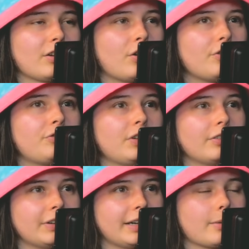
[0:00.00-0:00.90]
It could feel
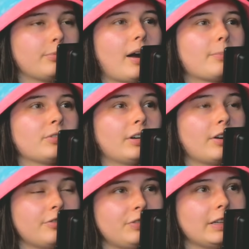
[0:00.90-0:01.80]
very abrupt, or it
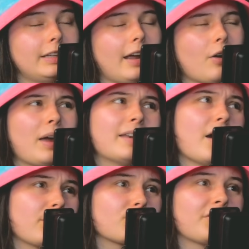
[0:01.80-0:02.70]
could feel like, okay,
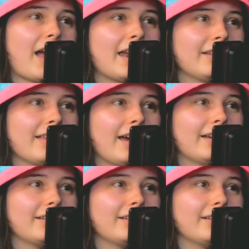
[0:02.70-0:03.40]
now you're just adding that